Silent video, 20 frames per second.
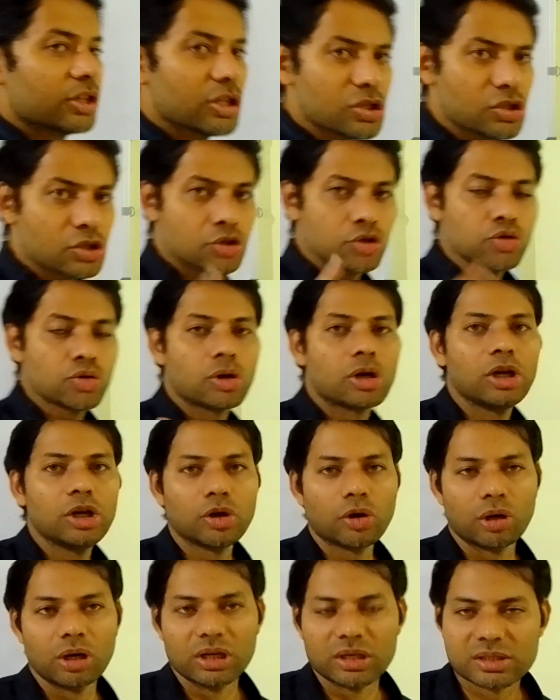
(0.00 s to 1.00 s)
This
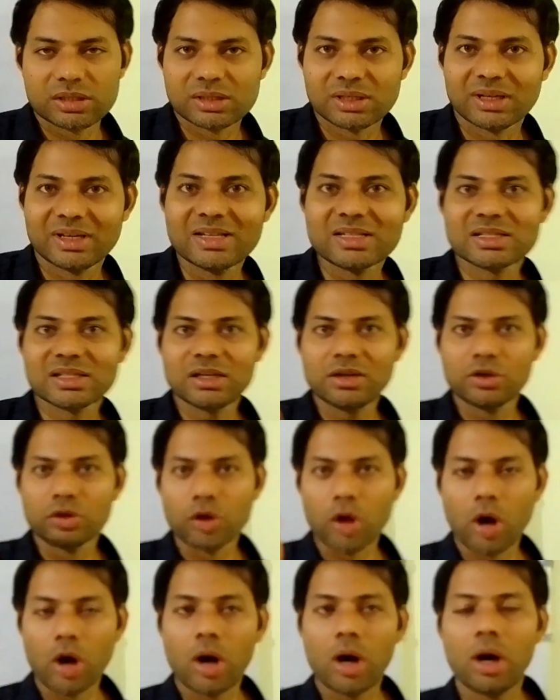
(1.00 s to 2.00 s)
nucleolus is a
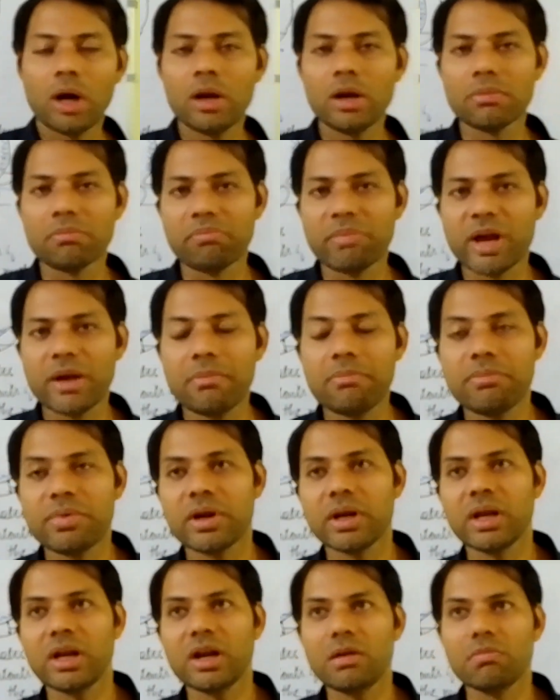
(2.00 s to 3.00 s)

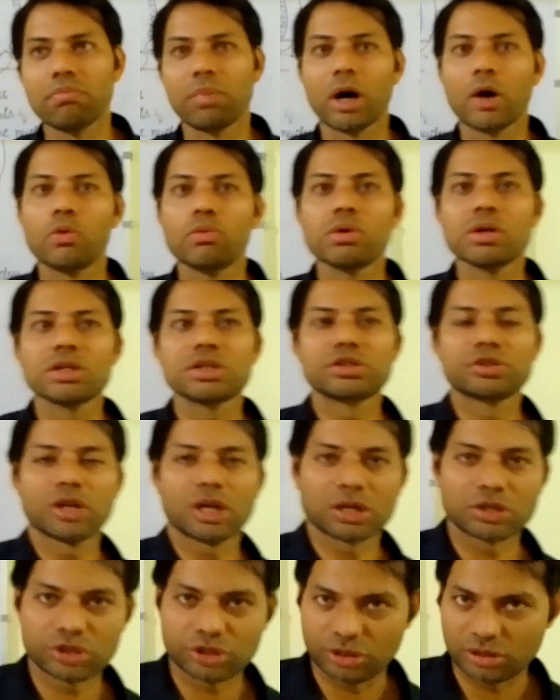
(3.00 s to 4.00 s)
non-membrane bound
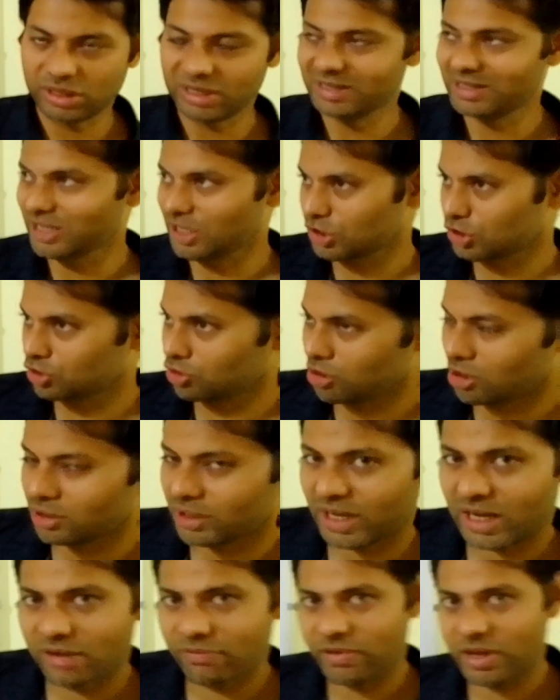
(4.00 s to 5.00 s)
structure. It does
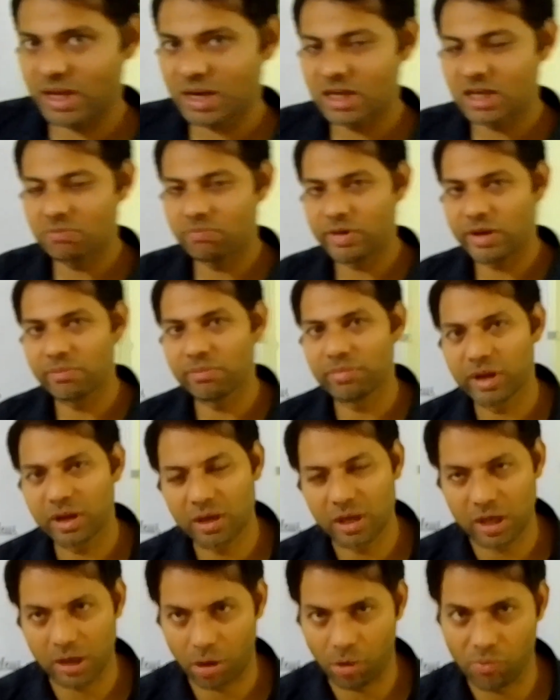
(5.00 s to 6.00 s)
not have any
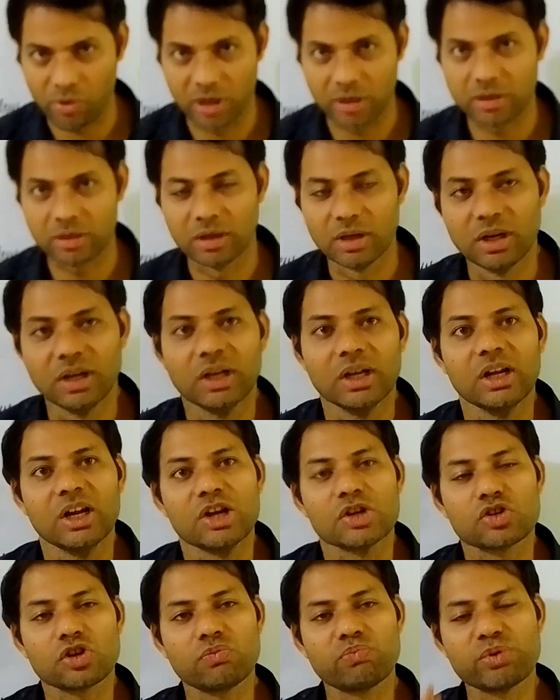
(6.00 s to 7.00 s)
membrane around it.
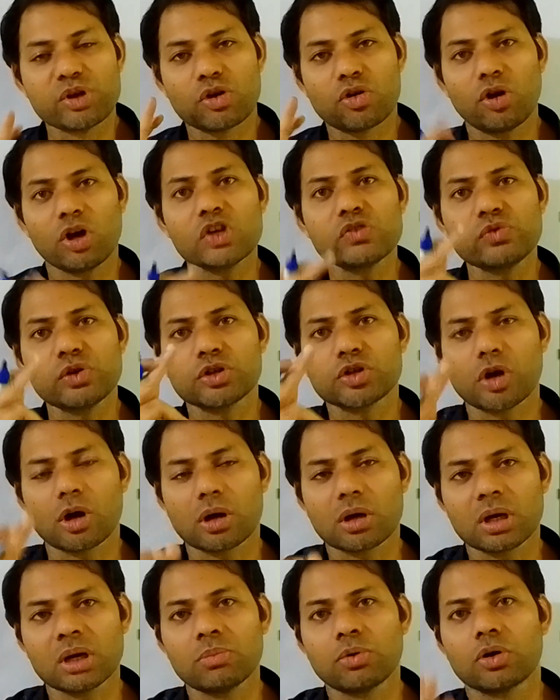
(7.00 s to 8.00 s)
So, because we are
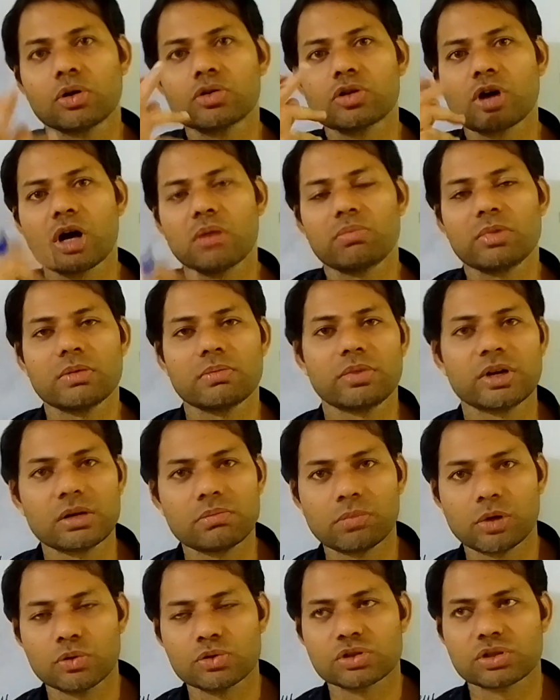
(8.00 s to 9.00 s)
talking about
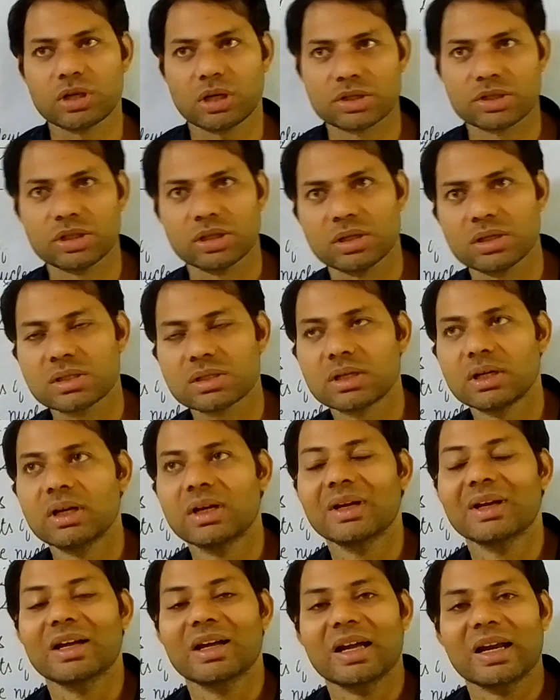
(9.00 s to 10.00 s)
non-membrane bound structures,
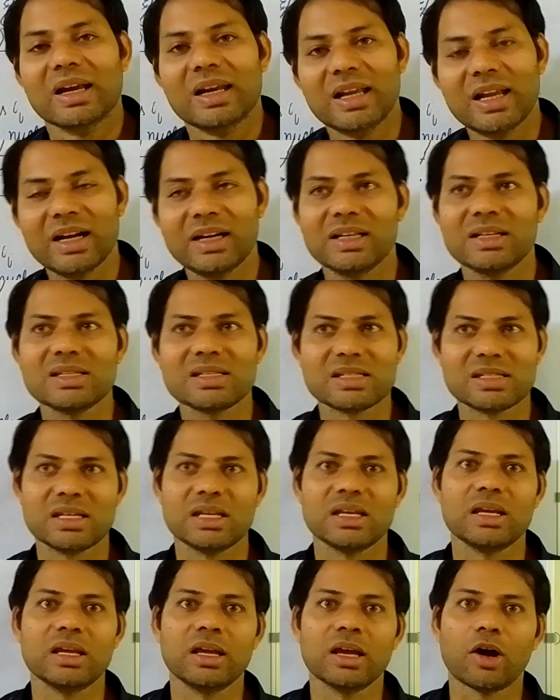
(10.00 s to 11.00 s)
let us
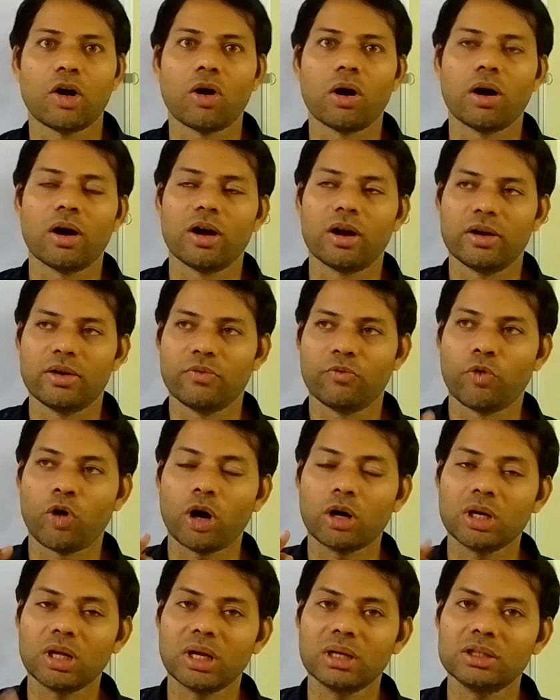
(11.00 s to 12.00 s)
see
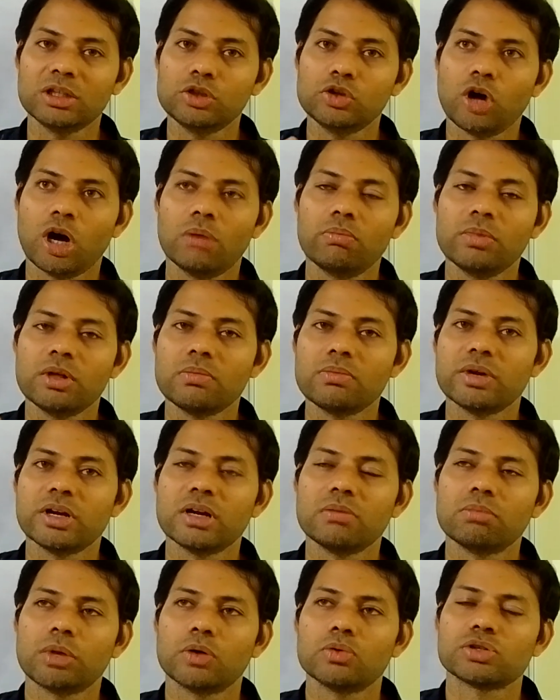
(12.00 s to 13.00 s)
what are the
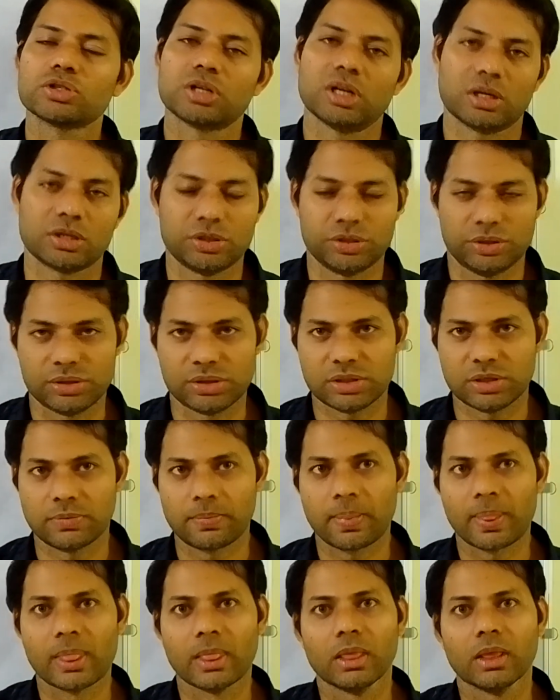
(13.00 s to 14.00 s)
non-membrane bound
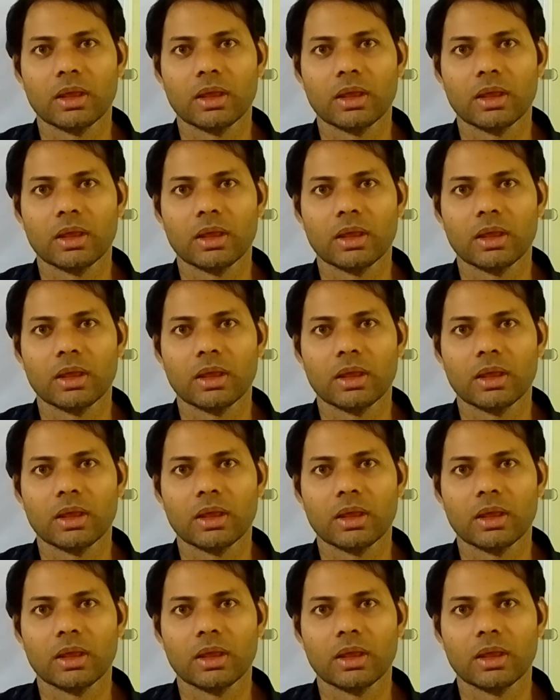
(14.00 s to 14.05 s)
structures